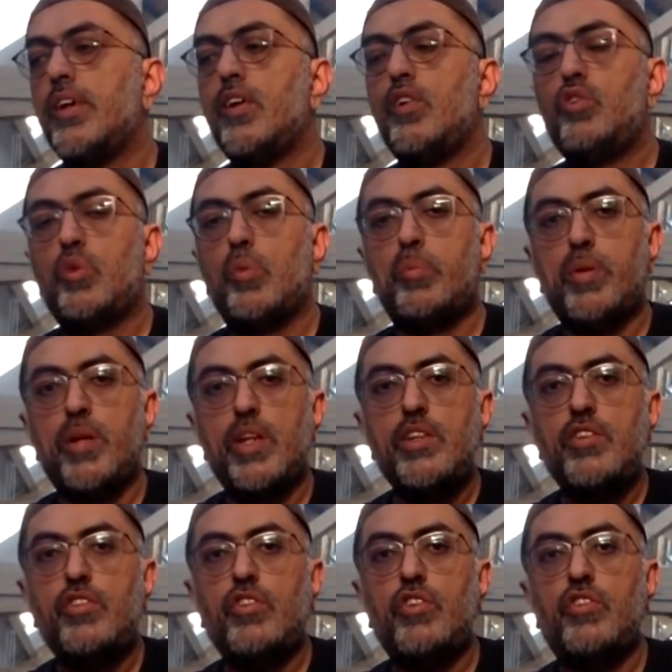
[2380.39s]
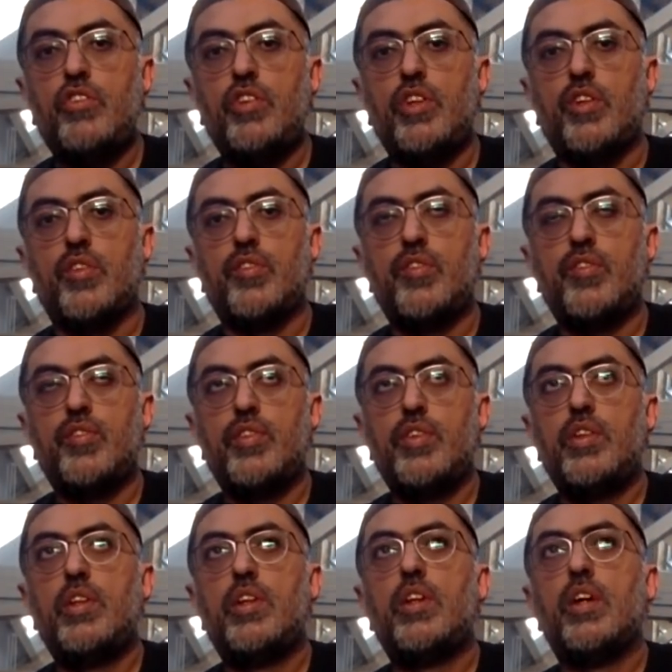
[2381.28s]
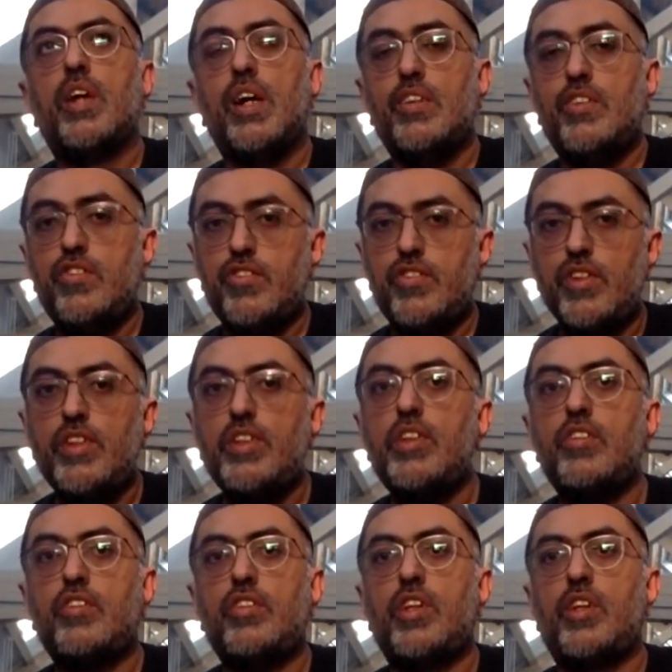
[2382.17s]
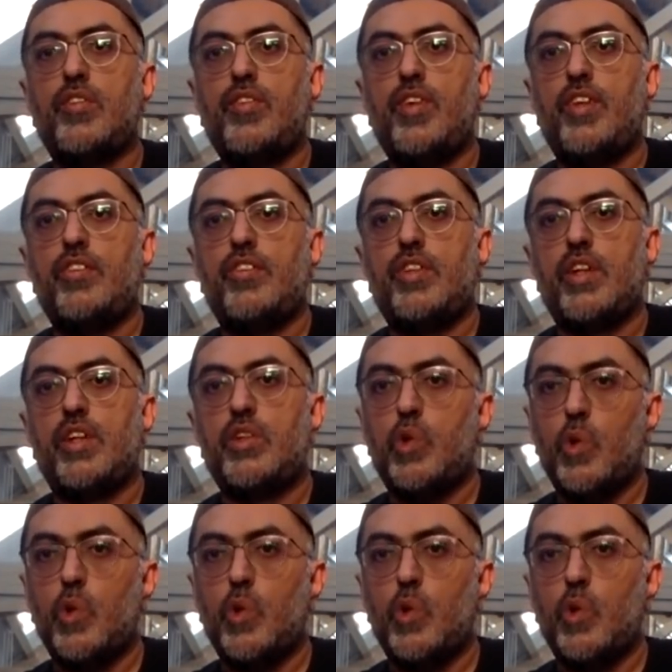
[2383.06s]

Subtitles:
So place yourself and see yourself as that.